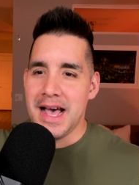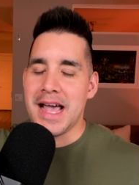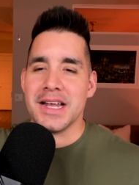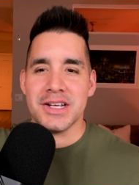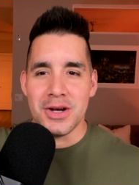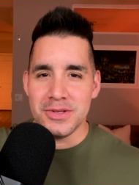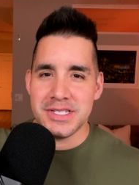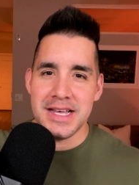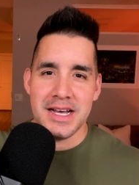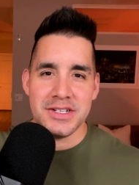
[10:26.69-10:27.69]
I got to go
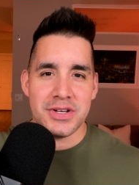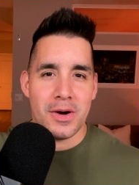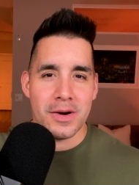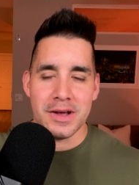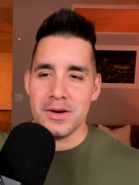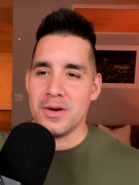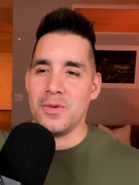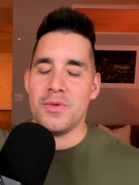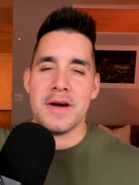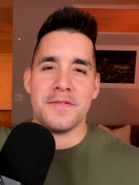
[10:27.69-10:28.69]
to that Target or
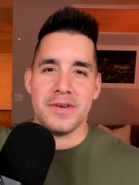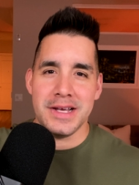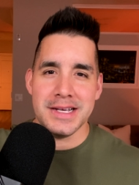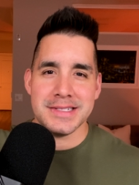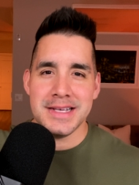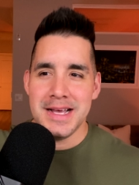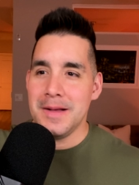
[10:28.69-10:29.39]
wherever it is,